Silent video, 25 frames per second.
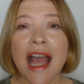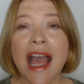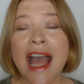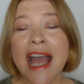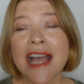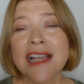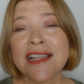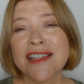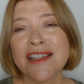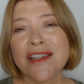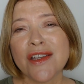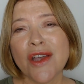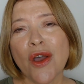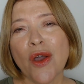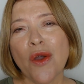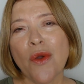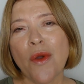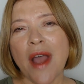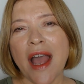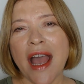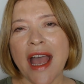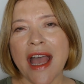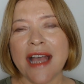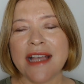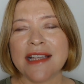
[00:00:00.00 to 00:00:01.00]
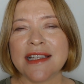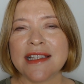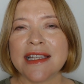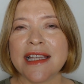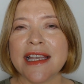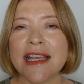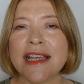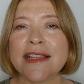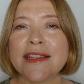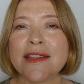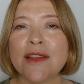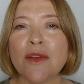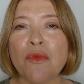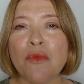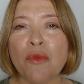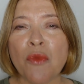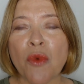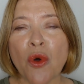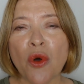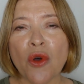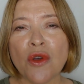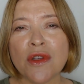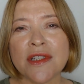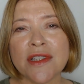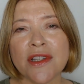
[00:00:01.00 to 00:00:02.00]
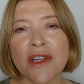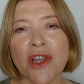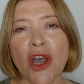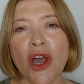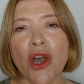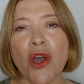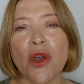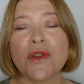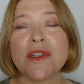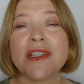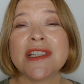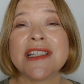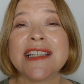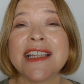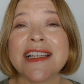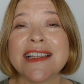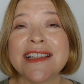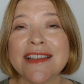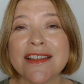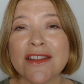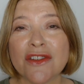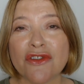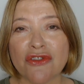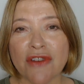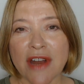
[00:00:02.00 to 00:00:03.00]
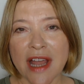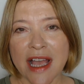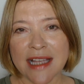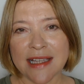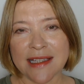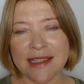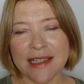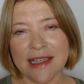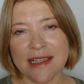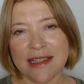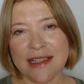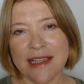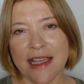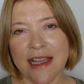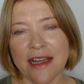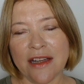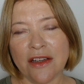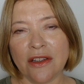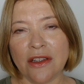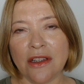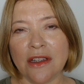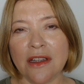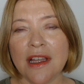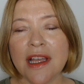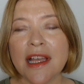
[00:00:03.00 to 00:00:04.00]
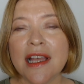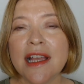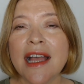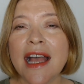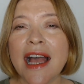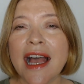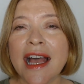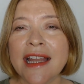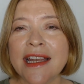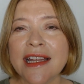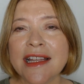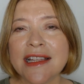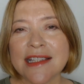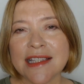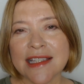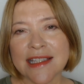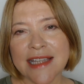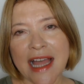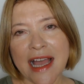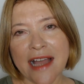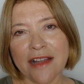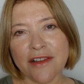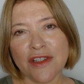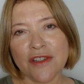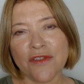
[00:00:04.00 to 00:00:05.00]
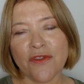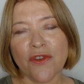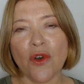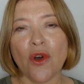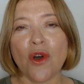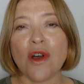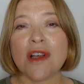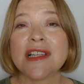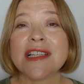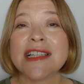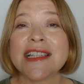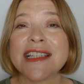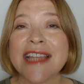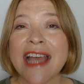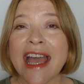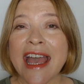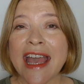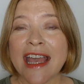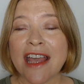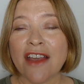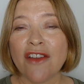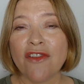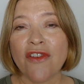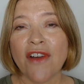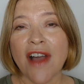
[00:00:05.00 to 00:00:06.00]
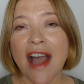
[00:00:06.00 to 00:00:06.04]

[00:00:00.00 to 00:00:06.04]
SOS is the Morse code distress signal and it stands for Save